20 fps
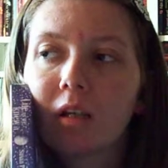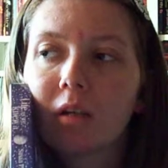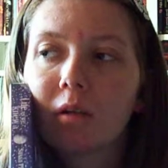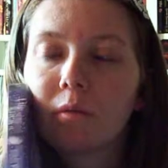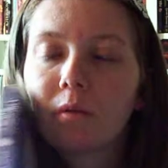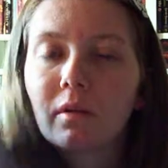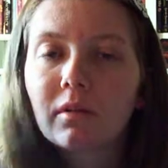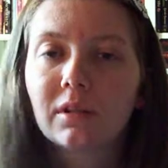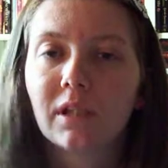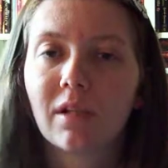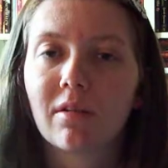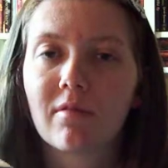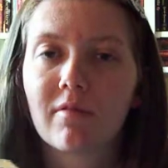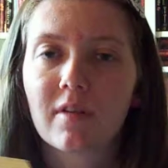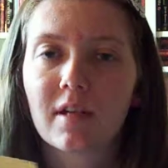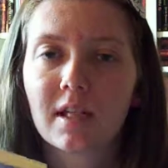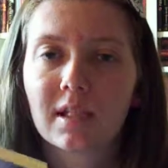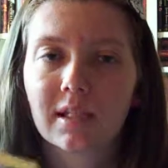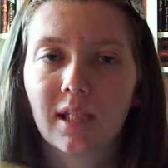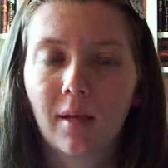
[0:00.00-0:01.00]
whilst
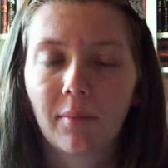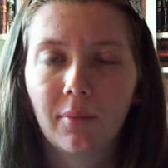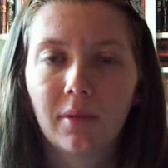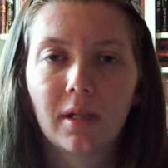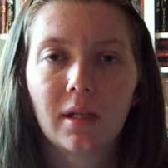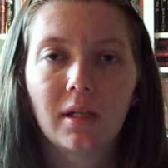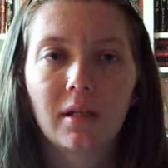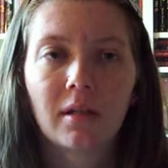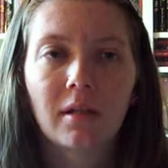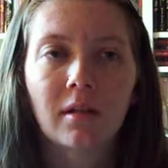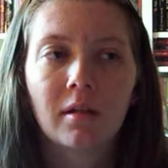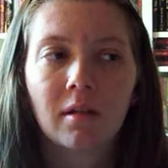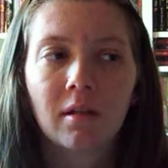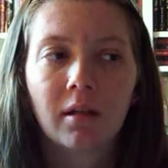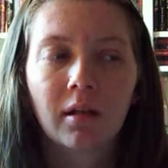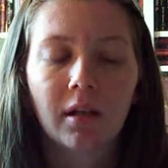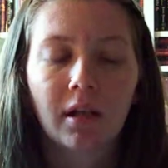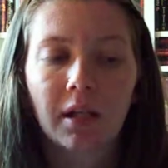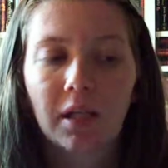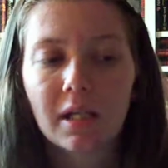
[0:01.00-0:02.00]
everything is happening,
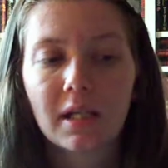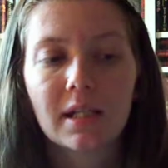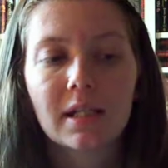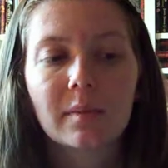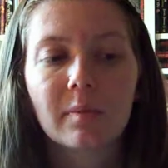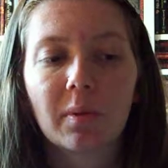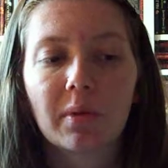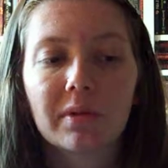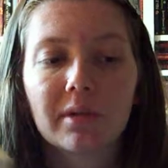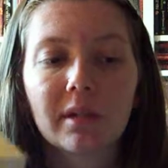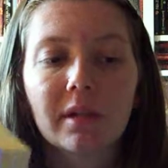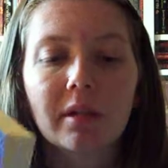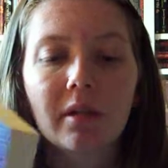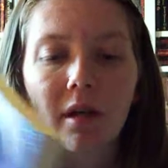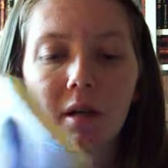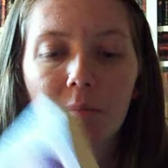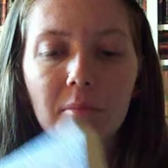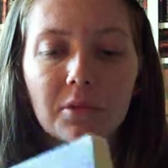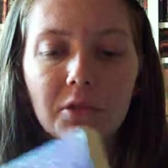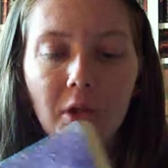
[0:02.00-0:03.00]
he supposedly
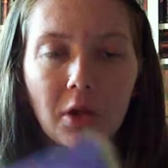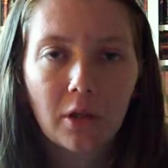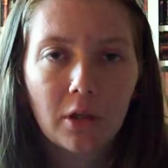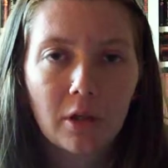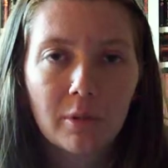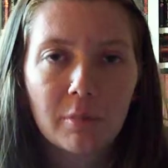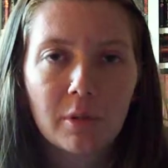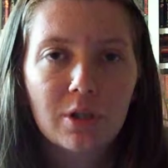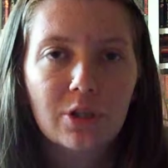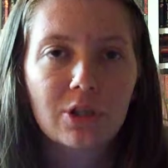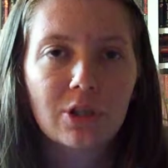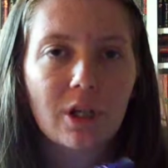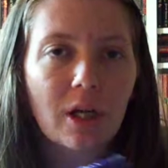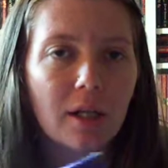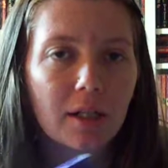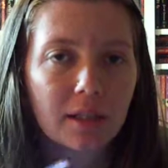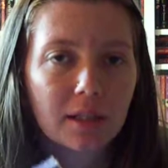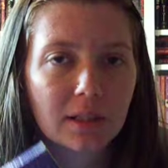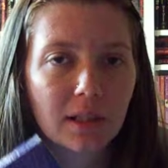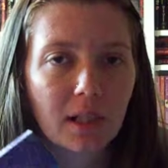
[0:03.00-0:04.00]
comes home and she
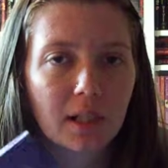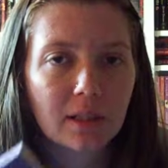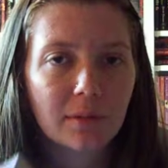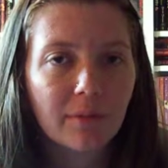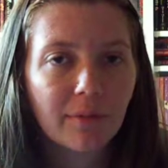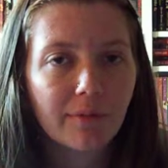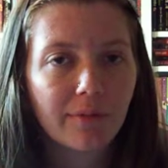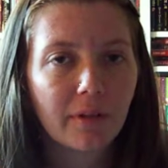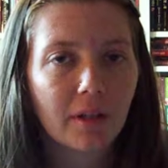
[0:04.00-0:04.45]
ice skates with